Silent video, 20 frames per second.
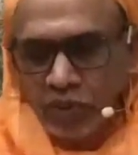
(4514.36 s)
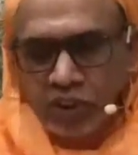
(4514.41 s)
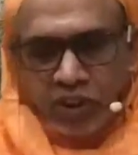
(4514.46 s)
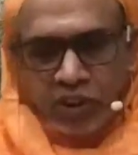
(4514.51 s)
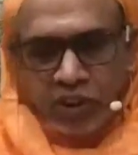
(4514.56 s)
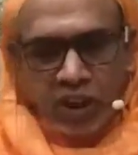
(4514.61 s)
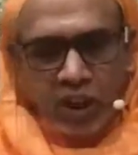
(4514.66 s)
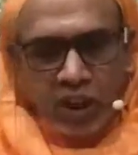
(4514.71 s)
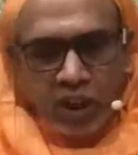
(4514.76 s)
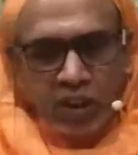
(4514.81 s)

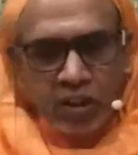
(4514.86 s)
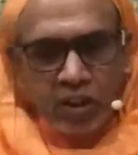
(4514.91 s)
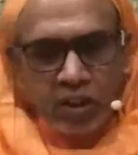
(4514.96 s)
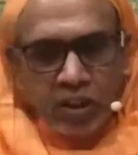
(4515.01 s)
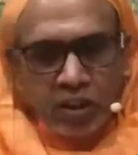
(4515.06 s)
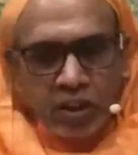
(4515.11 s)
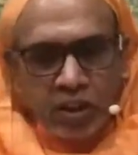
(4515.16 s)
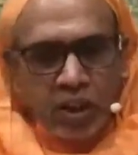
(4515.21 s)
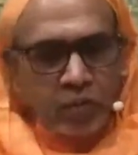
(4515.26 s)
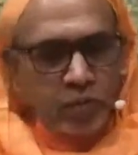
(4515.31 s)

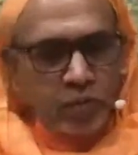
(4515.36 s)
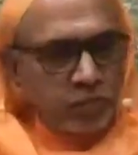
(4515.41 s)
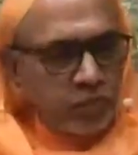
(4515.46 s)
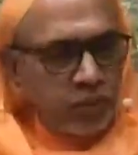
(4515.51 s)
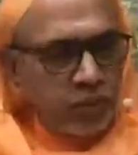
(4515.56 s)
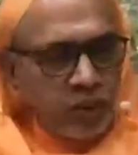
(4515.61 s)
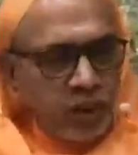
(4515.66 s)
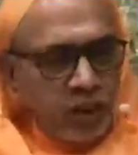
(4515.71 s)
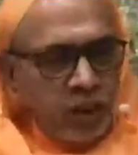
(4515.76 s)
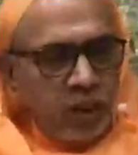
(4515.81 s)
avidyakarta.
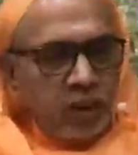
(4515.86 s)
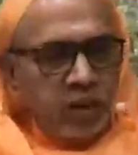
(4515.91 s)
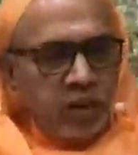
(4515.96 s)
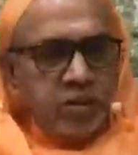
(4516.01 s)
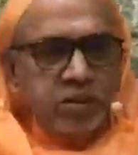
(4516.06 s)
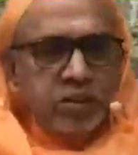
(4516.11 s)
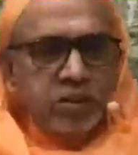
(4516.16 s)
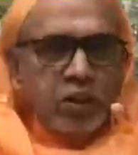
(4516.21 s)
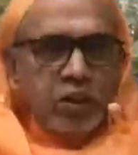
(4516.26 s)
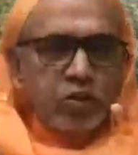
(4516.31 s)

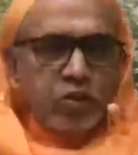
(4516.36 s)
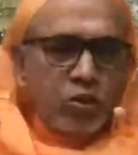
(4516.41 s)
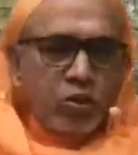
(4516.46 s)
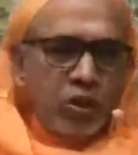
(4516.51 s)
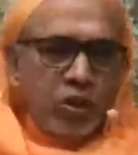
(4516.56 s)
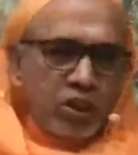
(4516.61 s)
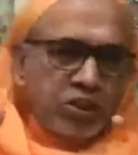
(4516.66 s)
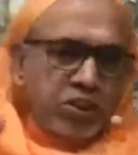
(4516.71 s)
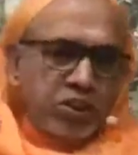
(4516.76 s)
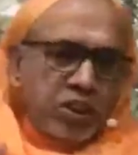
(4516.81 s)
This
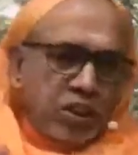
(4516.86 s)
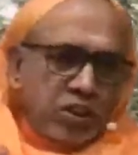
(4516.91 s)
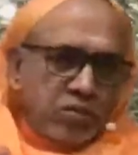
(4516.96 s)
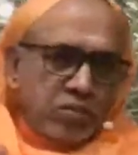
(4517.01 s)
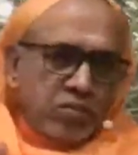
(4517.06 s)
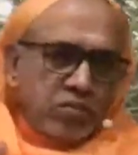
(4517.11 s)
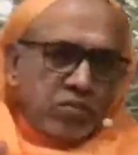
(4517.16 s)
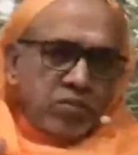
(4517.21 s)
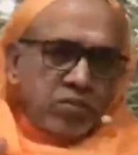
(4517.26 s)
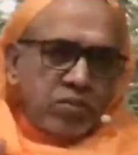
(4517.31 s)

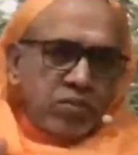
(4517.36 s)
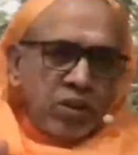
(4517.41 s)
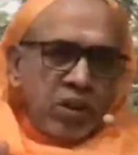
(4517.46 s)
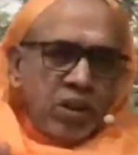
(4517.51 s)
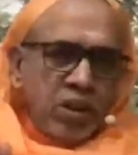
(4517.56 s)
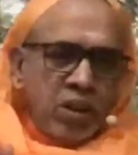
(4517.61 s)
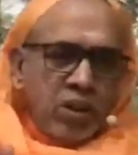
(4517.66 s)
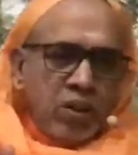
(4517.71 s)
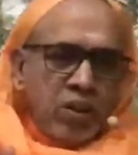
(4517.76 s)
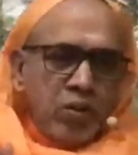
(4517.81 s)
isolation,
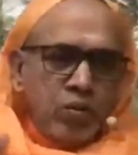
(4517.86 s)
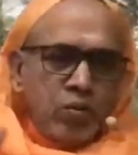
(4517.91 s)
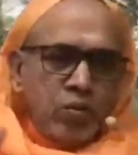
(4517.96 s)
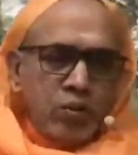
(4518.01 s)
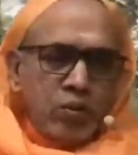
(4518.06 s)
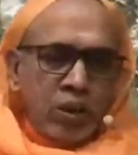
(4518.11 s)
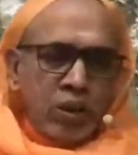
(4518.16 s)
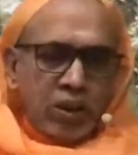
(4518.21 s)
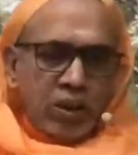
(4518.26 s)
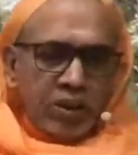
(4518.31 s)

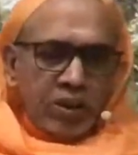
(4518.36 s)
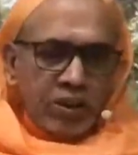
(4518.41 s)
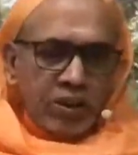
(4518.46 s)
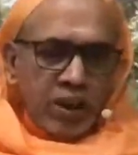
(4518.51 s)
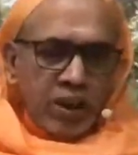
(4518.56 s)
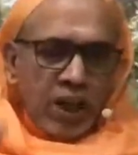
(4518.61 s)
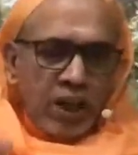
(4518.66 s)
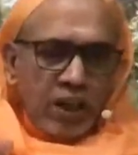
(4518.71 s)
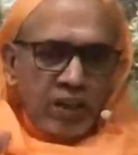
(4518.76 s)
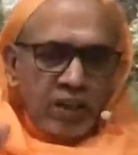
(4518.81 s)
you
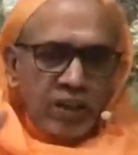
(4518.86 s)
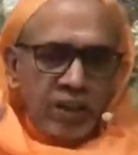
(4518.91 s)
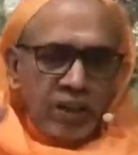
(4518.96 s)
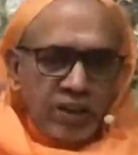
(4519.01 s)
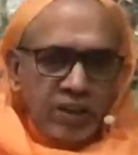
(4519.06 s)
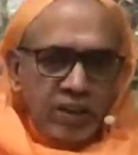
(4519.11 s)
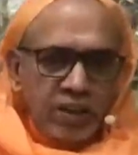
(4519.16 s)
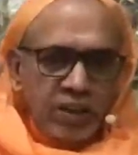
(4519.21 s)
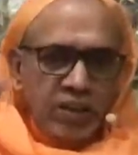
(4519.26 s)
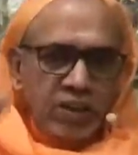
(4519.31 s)
understand
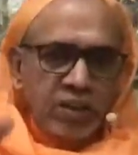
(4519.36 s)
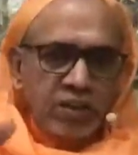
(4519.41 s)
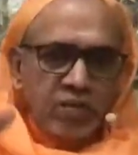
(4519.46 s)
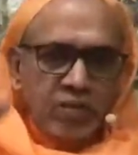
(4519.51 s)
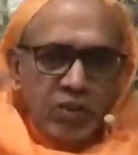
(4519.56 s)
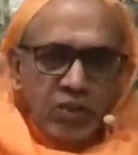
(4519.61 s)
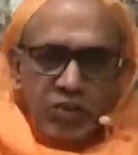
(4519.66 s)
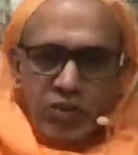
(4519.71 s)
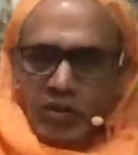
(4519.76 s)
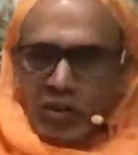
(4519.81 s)
the essence
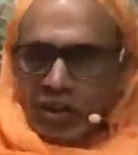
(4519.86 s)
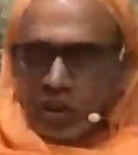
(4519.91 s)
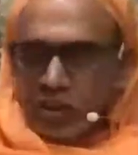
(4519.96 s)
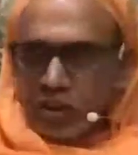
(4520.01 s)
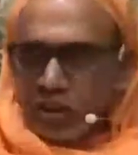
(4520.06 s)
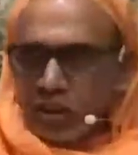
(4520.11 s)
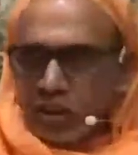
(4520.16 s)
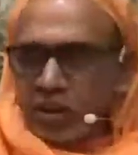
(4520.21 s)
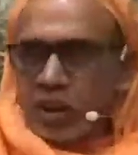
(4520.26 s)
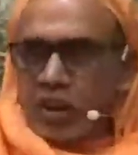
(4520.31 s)
of
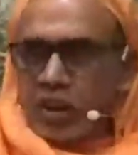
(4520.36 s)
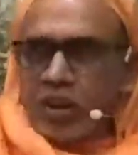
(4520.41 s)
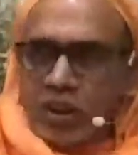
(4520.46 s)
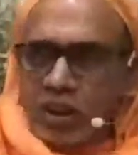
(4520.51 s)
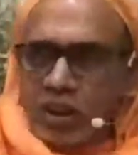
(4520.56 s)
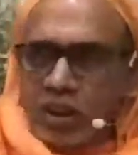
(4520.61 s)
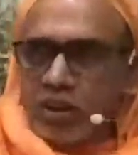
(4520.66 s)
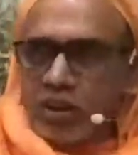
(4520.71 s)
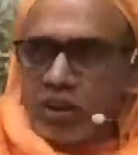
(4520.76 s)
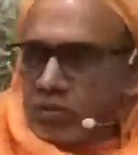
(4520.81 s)
isolation
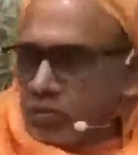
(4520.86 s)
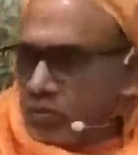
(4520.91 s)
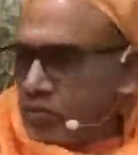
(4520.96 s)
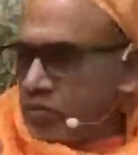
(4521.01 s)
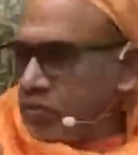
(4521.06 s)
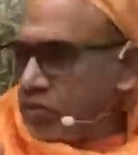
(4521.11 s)
correctly.